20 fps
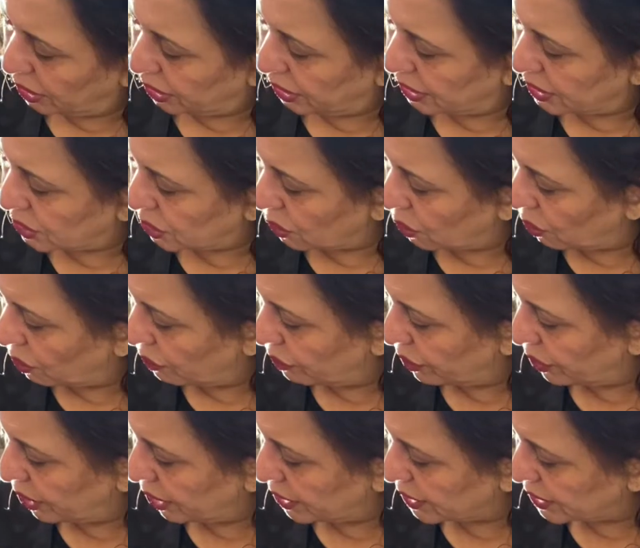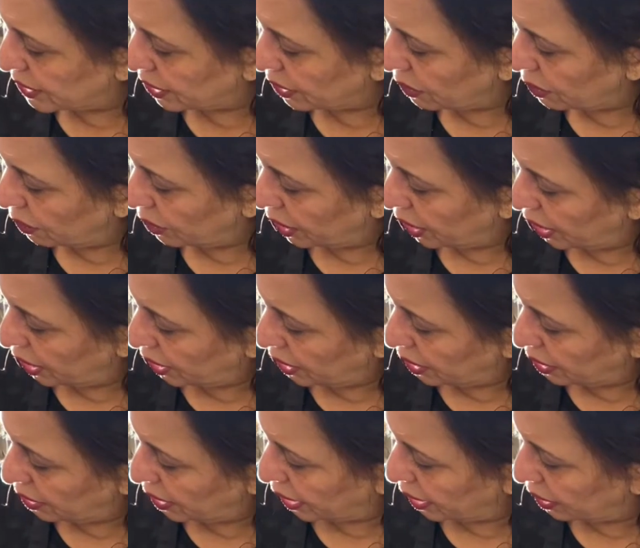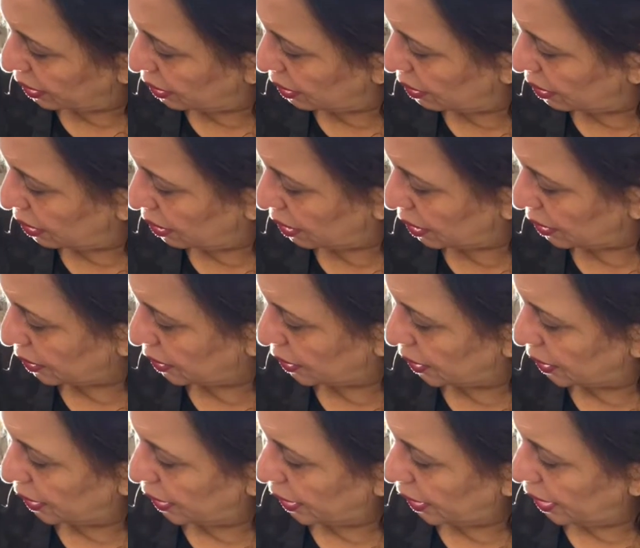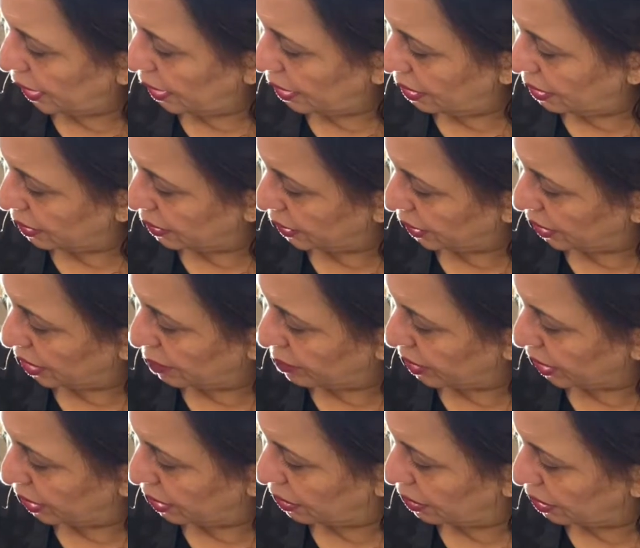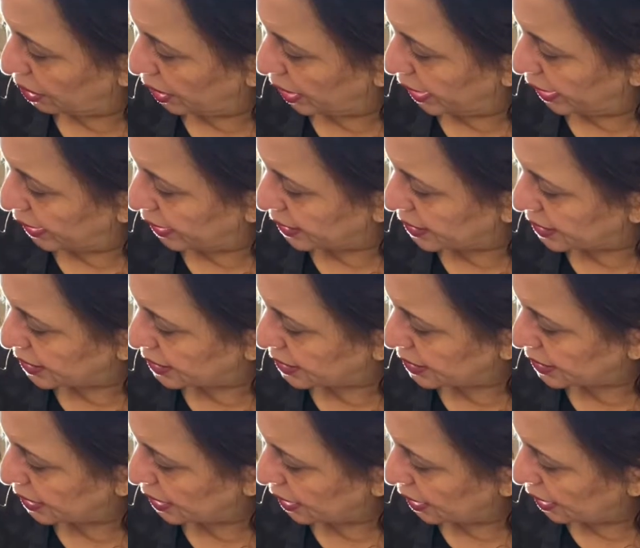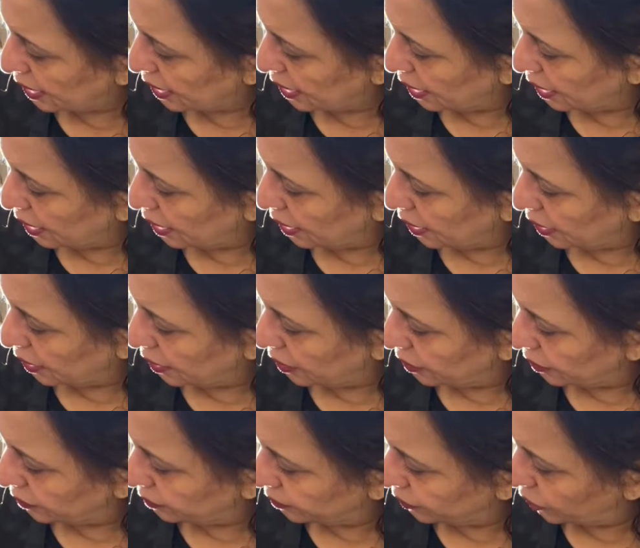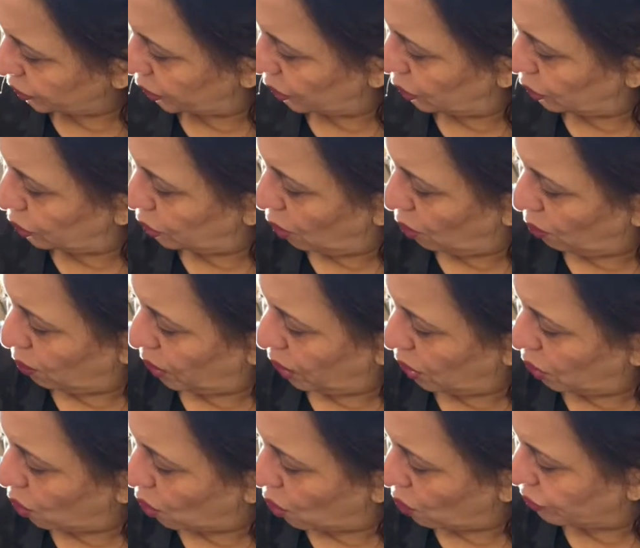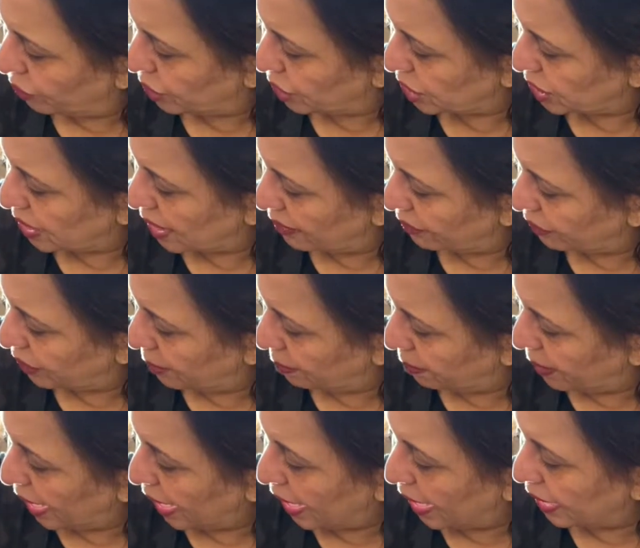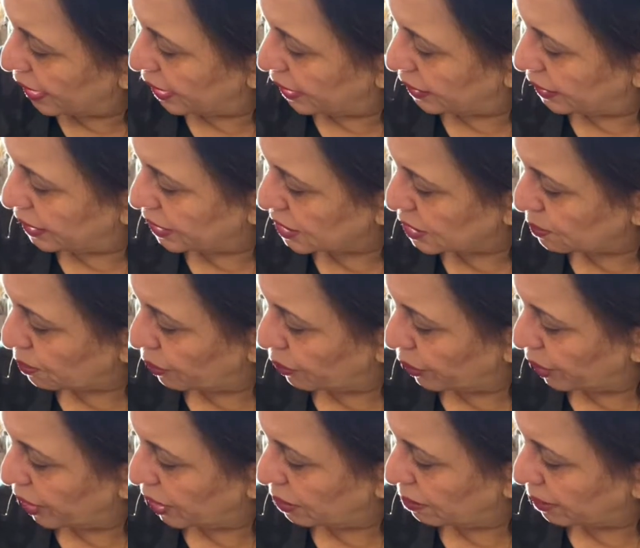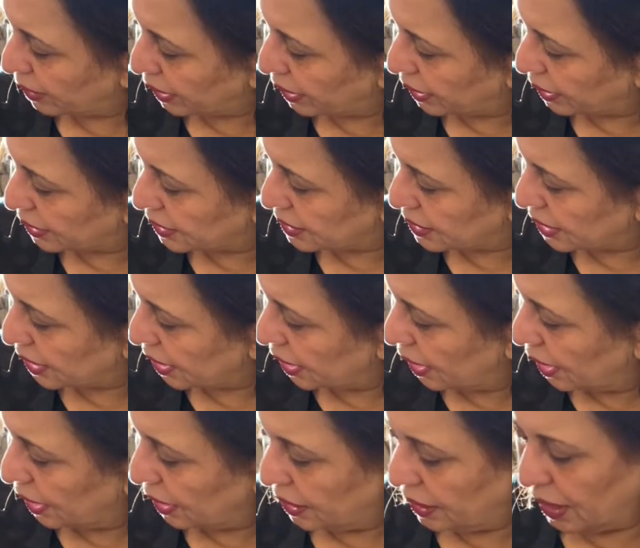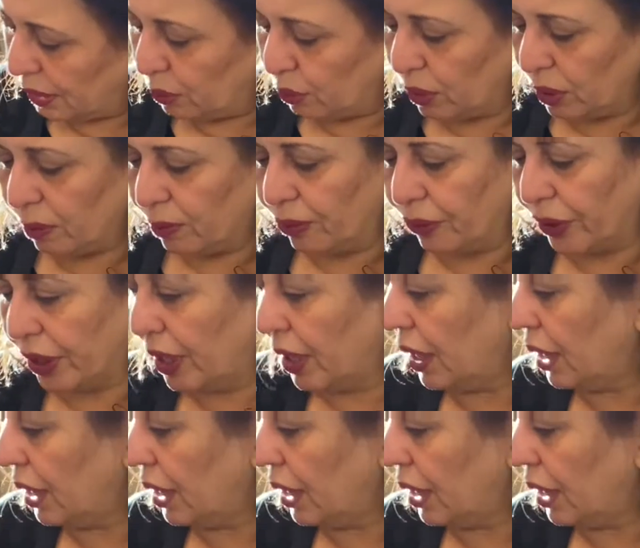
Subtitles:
these over as they're cooking. Take a look. Yeah, they're coming along nice. So you don't want to overstuff the pan at this point because they will break